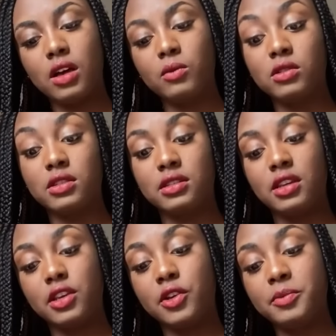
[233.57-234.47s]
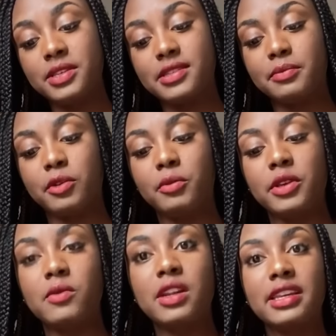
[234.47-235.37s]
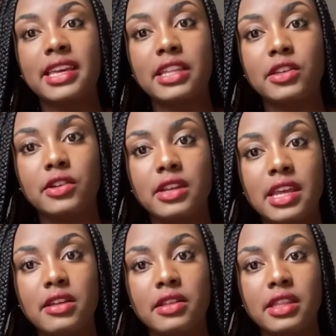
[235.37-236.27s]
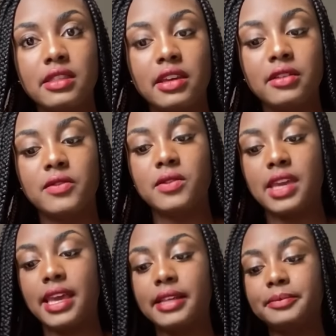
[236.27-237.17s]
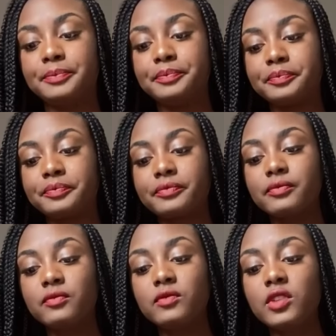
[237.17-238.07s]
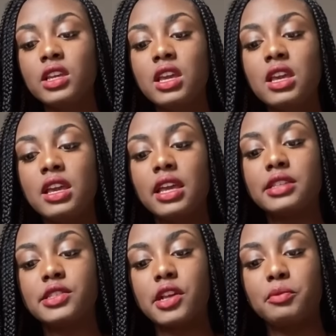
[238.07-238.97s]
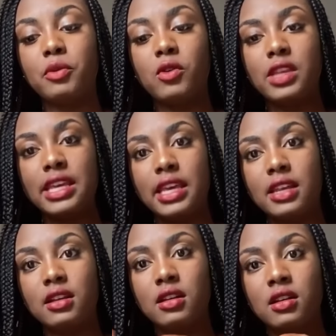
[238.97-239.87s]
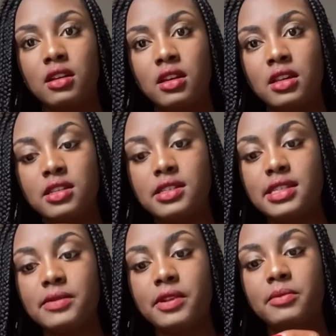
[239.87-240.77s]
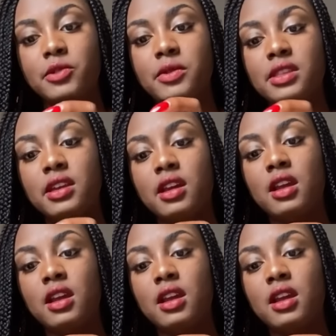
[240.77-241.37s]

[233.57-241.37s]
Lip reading: Well, it could be simple, but you want to get your nail in there if you can and start pulling it. You see what I'm doing there?